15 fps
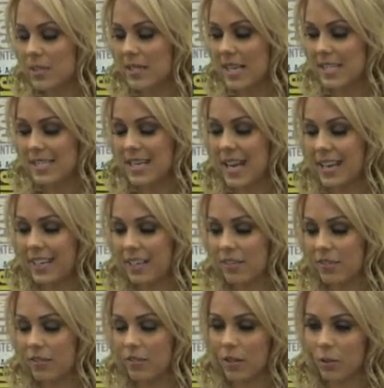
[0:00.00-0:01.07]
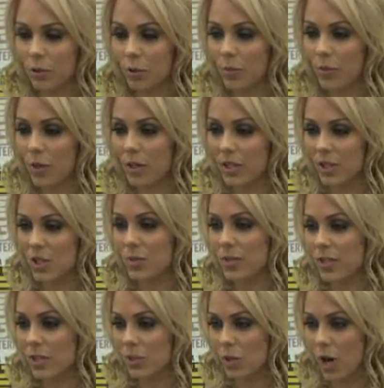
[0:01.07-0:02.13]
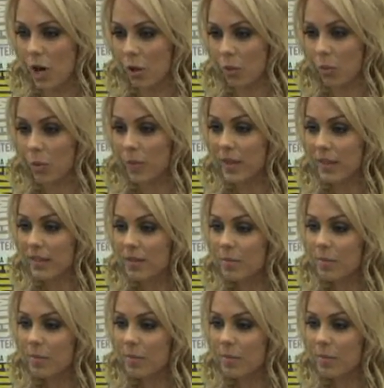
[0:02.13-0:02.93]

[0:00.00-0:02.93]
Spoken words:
less naive and vulnerable, and she was a stronger woman.